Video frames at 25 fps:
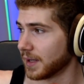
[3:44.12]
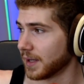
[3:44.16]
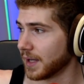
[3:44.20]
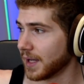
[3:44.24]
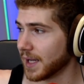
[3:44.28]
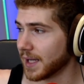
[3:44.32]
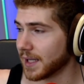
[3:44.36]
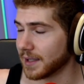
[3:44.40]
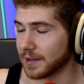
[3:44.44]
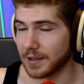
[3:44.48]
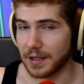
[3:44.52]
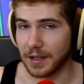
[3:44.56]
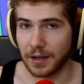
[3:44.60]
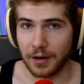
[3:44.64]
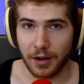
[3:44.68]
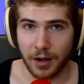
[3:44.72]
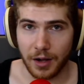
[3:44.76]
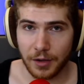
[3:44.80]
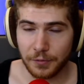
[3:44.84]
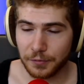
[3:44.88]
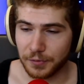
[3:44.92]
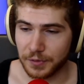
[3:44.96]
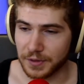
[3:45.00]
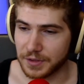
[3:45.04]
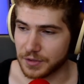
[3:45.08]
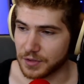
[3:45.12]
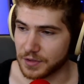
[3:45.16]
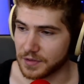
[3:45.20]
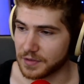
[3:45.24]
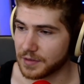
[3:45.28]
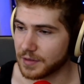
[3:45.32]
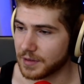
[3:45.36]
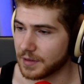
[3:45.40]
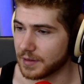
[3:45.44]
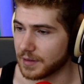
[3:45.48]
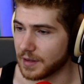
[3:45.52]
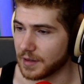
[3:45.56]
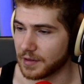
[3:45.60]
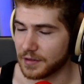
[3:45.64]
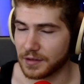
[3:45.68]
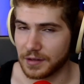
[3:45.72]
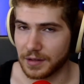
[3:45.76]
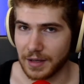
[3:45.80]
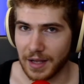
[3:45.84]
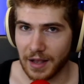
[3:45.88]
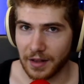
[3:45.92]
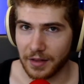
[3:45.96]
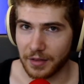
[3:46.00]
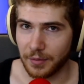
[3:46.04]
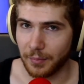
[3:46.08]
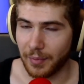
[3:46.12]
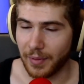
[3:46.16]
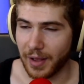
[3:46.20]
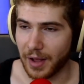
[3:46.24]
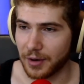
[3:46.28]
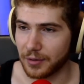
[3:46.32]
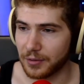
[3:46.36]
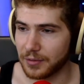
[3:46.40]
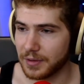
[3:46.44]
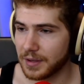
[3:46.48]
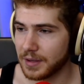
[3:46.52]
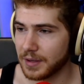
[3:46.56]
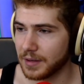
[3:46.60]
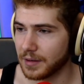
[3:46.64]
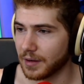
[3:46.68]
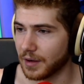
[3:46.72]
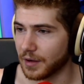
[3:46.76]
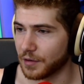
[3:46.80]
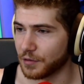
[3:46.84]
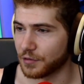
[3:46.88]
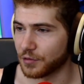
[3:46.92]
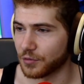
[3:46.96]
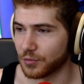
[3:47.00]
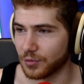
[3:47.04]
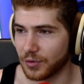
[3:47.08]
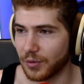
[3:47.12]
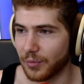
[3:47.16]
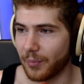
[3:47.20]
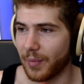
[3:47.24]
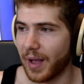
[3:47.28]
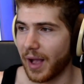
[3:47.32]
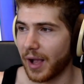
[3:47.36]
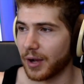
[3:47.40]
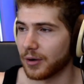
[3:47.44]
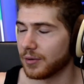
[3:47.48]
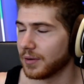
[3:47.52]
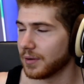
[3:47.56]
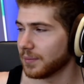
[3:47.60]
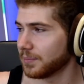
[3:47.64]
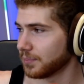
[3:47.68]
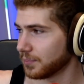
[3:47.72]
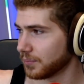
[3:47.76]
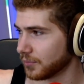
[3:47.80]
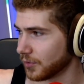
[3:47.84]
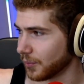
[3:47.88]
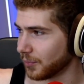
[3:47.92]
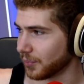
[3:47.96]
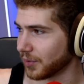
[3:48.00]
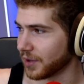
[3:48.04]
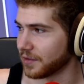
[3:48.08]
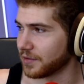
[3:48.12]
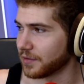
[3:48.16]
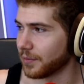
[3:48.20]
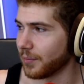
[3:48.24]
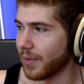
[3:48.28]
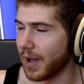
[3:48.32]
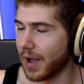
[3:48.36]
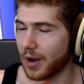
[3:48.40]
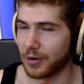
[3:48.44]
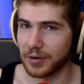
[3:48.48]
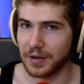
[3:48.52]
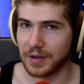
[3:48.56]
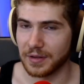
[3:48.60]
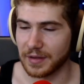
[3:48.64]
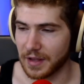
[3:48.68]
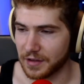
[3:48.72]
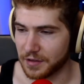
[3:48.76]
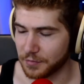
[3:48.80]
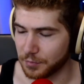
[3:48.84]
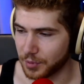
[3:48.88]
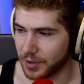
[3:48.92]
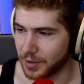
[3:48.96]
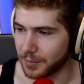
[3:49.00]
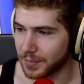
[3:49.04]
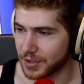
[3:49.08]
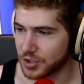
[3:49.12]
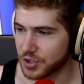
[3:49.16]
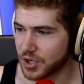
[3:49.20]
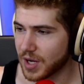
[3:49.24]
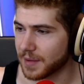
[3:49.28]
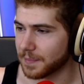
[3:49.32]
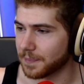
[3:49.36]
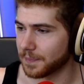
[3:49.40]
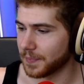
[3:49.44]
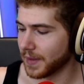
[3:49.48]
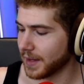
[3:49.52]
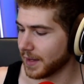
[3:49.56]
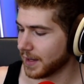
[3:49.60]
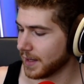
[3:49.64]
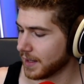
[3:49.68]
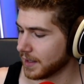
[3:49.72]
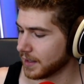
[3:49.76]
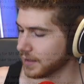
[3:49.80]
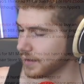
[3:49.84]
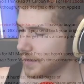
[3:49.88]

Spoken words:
lid off and just disconnect the battery, unscrew the battery, replace the battery, and that's pretty much it. You